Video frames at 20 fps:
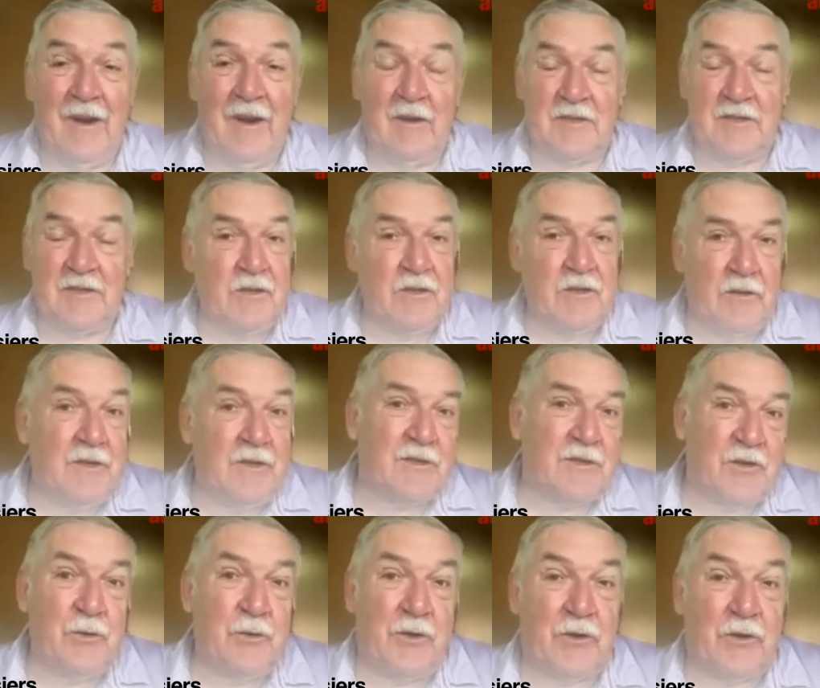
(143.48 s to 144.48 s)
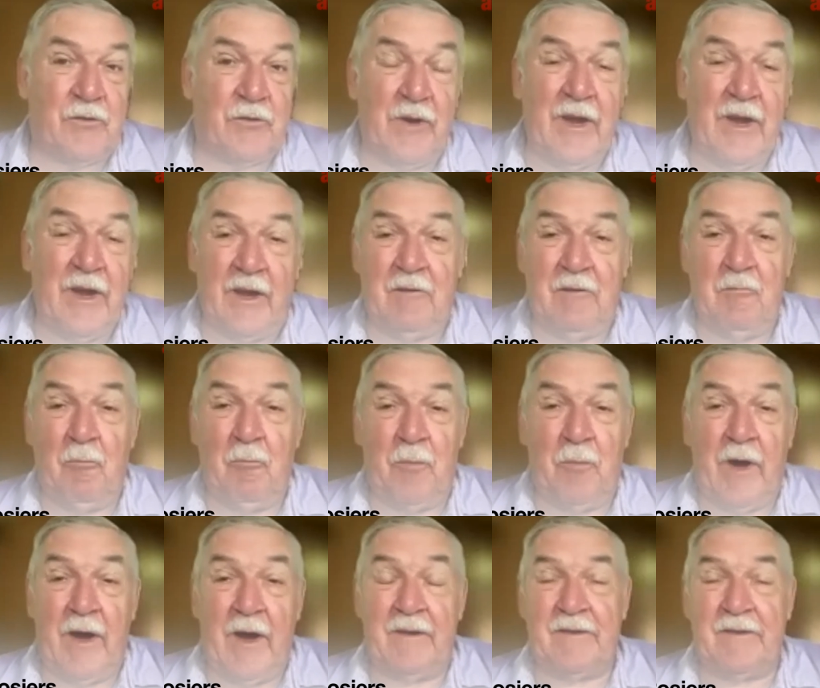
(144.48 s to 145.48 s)
still is to a degree,
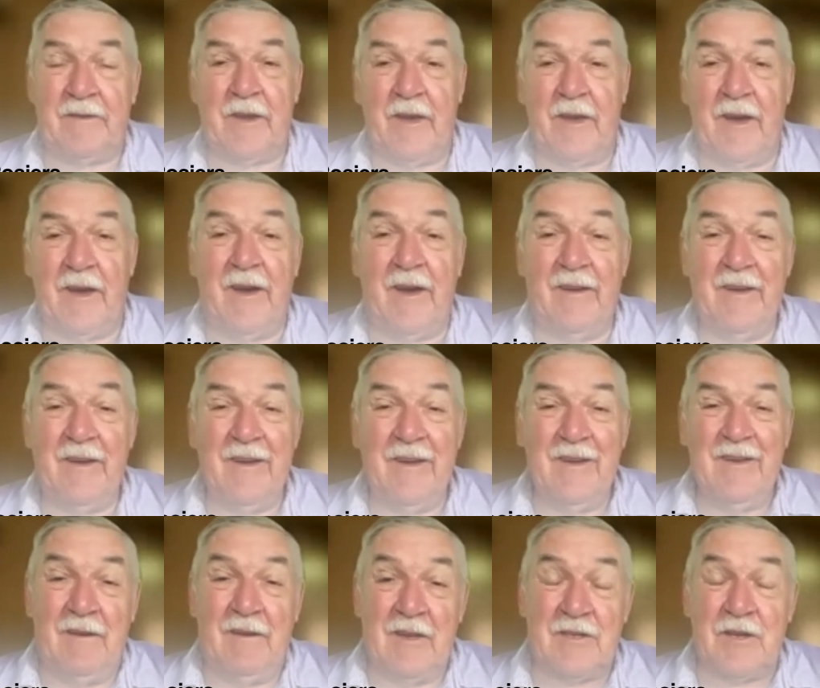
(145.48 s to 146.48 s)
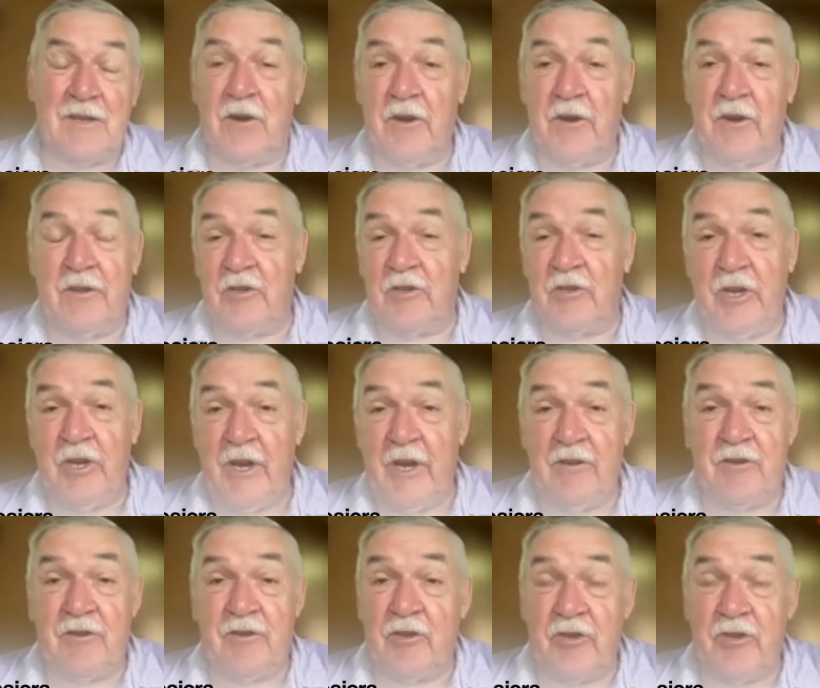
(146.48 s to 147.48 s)
but it started to
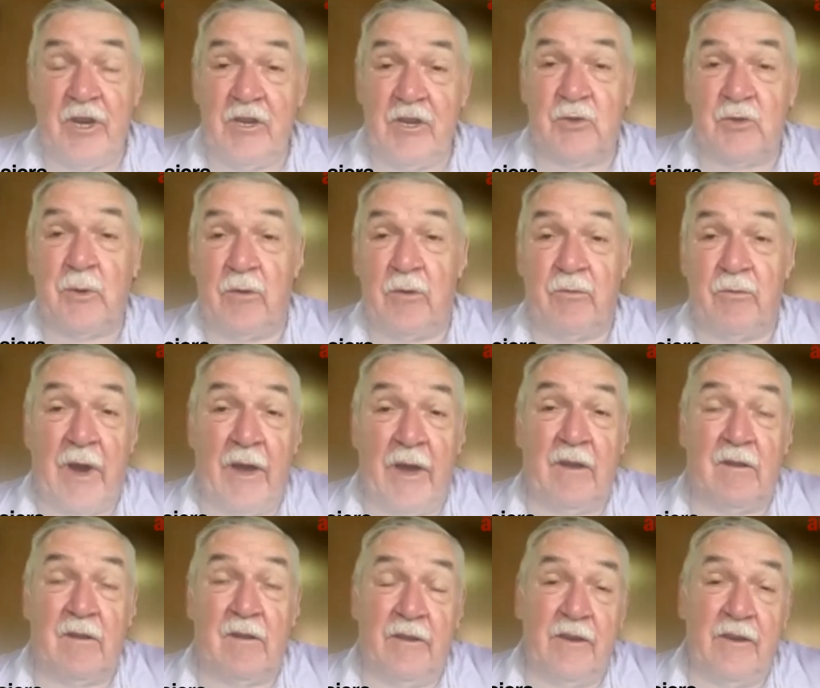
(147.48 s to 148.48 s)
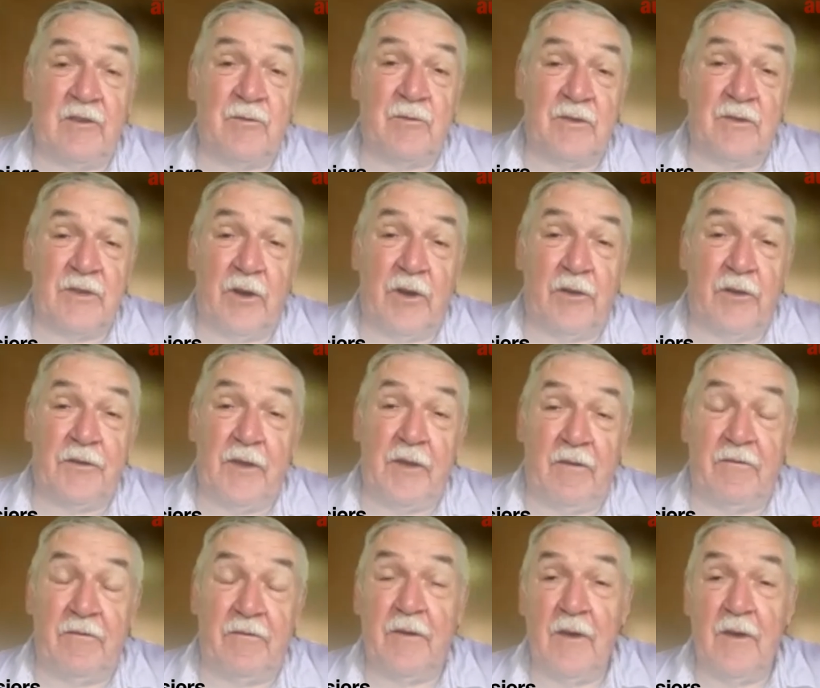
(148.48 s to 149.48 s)
change and change quite radically as a result
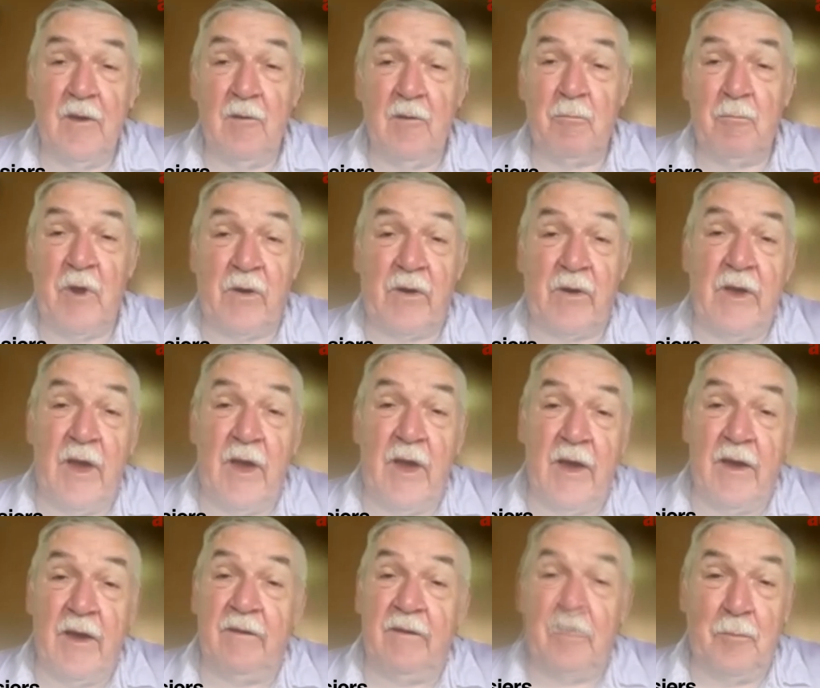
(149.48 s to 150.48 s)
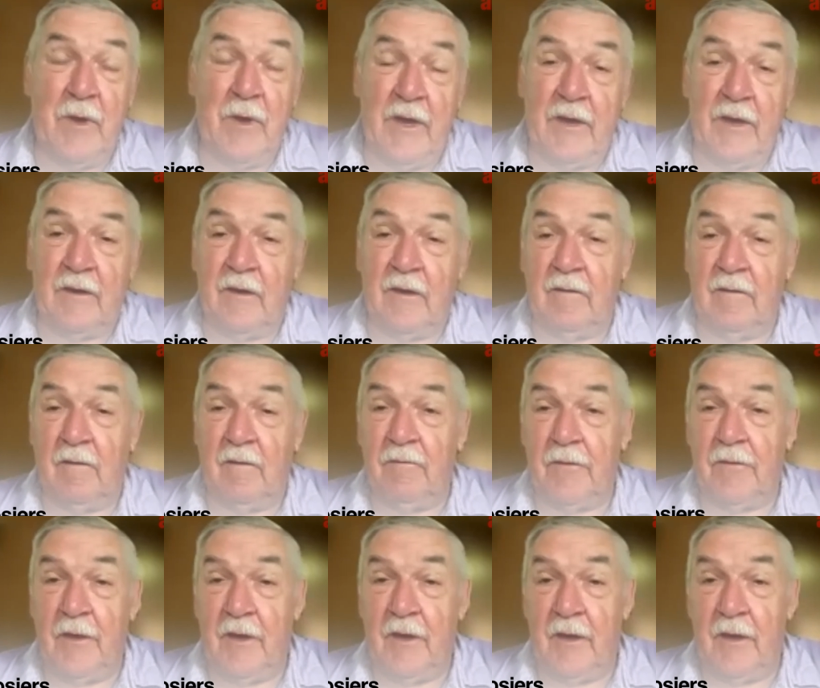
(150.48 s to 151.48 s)
of Maryann being
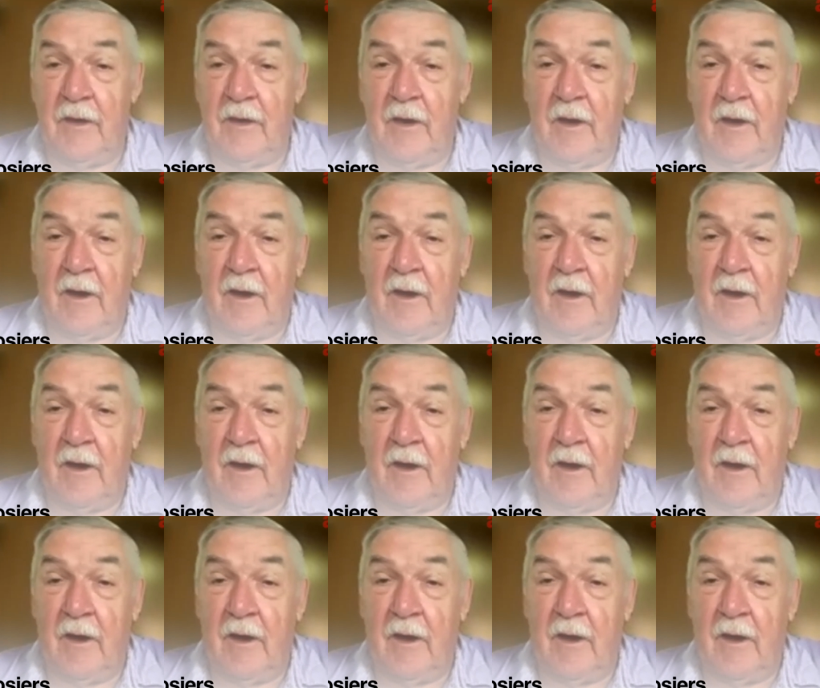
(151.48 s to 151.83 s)
the